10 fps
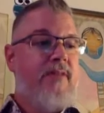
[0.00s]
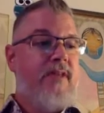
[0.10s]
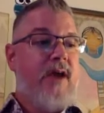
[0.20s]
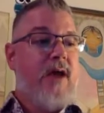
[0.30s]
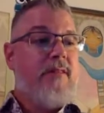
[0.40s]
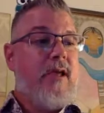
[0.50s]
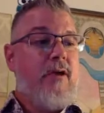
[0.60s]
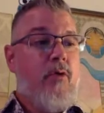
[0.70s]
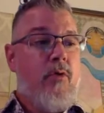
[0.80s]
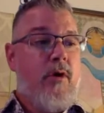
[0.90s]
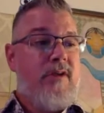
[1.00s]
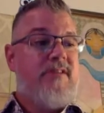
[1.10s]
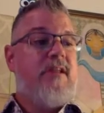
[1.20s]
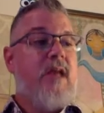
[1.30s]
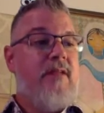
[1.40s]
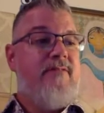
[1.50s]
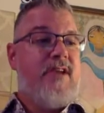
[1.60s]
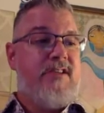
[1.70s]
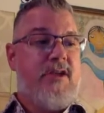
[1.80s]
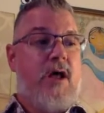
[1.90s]
The godlike chorus, an
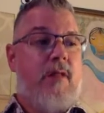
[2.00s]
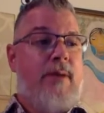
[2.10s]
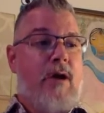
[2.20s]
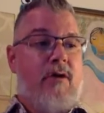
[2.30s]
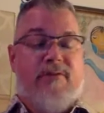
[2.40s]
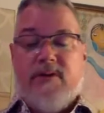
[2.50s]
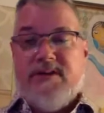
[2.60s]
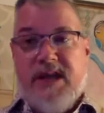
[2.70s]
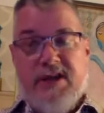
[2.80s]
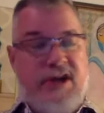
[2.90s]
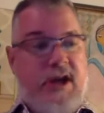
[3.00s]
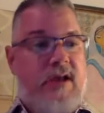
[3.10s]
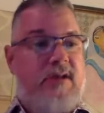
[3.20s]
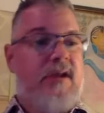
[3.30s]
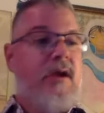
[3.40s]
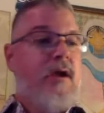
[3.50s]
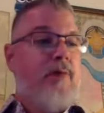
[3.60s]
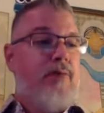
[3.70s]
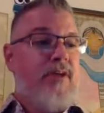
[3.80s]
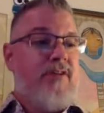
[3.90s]
envious, all-powerful stagehand,
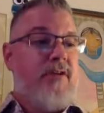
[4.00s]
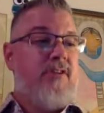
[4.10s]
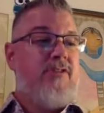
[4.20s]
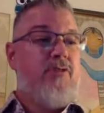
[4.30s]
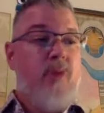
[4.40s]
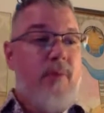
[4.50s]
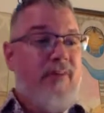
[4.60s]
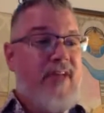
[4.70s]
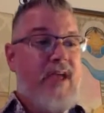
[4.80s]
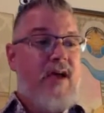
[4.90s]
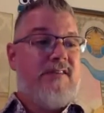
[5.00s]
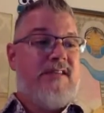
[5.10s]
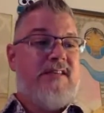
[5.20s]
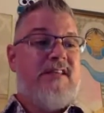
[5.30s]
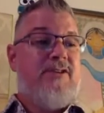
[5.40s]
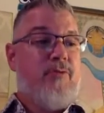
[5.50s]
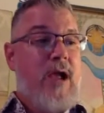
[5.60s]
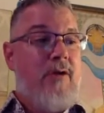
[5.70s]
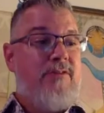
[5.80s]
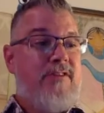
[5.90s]
brings on a storm of chaos as he
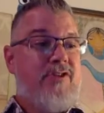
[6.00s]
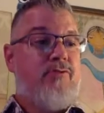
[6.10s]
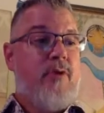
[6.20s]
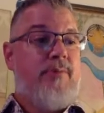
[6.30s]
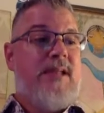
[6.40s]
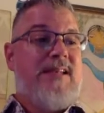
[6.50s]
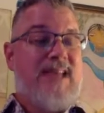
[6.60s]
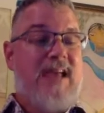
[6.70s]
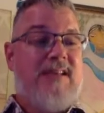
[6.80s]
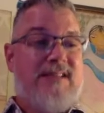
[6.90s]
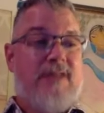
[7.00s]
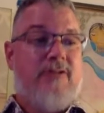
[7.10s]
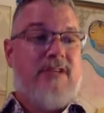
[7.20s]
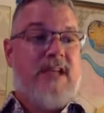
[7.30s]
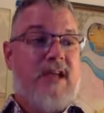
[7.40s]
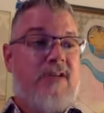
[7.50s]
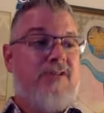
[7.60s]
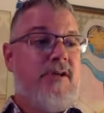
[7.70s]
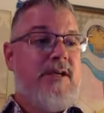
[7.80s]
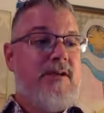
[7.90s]
drowns the script and takes center
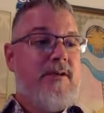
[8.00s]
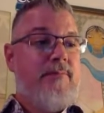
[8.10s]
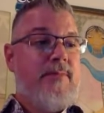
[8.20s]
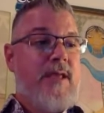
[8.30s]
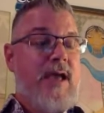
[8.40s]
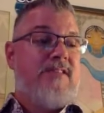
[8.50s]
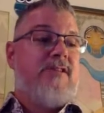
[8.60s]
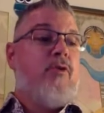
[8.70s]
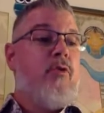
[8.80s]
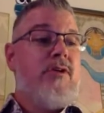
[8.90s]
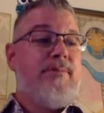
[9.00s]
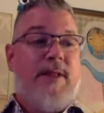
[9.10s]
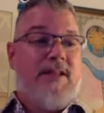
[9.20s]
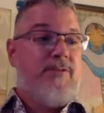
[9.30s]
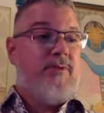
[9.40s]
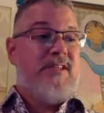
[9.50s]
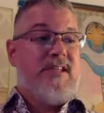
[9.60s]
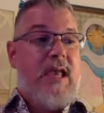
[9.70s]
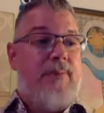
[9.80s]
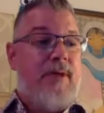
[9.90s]
stage. As the chorus plots to
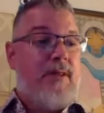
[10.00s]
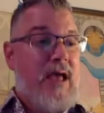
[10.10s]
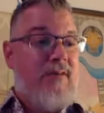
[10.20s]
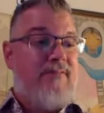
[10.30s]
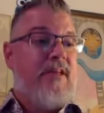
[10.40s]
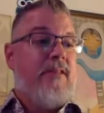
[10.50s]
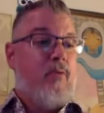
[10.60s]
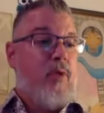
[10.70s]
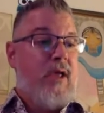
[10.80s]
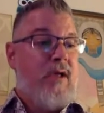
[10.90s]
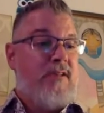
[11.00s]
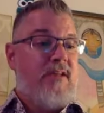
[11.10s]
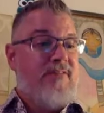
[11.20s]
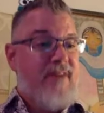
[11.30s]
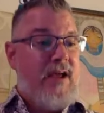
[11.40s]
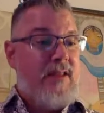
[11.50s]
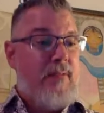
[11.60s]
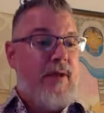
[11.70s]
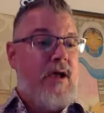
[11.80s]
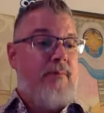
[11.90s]
escape a life in the wings and finally
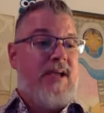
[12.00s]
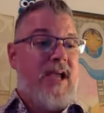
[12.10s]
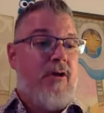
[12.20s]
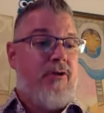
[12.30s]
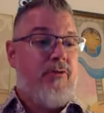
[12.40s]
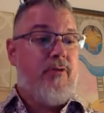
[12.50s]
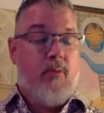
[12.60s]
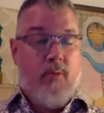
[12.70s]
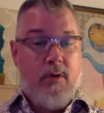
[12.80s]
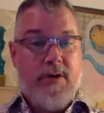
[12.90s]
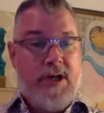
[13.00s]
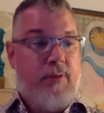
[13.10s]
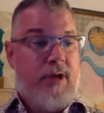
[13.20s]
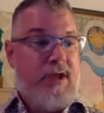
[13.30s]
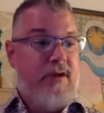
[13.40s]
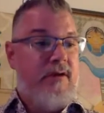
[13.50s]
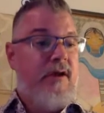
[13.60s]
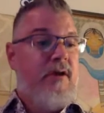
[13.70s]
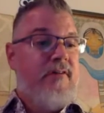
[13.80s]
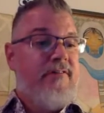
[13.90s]
become a character in the world it created,
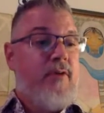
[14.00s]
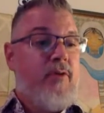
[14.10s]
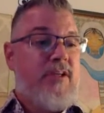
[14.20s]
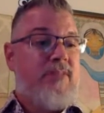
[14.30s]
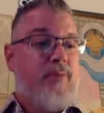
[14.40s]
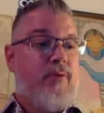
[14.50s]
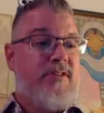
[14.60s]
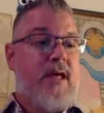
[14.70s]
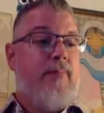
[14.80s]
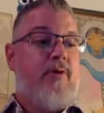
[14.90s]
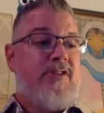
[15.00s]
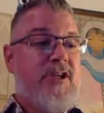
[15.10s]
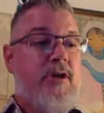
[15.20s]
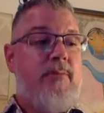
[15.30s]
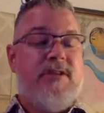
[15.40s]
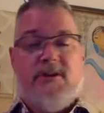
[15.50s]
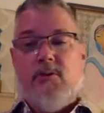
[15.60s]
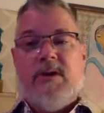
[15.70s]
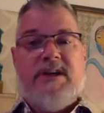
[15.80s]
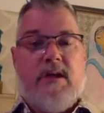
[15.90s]
Float explores that most human
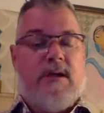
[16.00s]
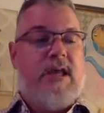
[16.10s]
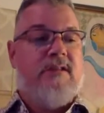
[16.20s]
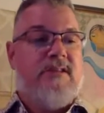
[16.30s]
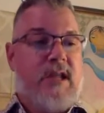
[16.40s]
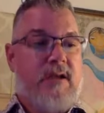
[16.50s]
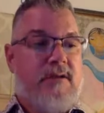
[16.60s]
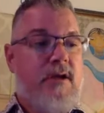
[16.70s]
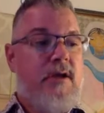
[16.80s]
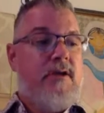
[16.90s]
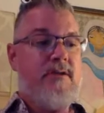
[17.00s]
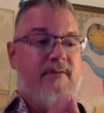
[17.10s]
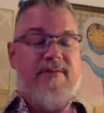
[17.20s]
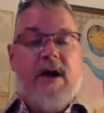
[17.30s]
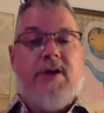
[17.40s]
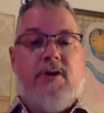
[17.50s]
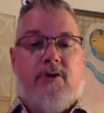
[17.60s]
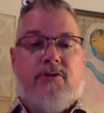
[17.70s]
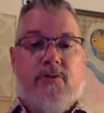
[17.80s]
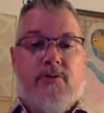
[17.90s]
storytelling instinct, to find
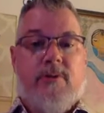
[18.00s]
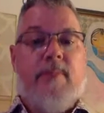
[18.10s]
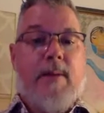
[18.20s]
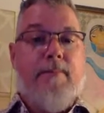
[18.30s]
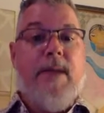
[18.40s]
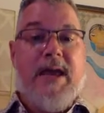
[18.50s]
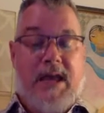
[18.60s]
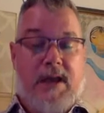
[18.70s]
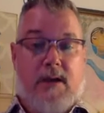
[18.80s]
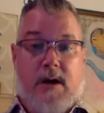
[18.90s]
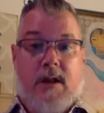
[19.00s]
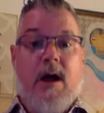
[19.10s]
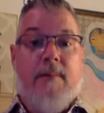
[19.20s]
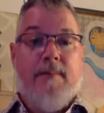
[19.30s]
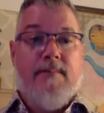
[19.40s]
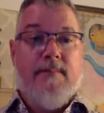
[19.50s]
our truth by making it all up.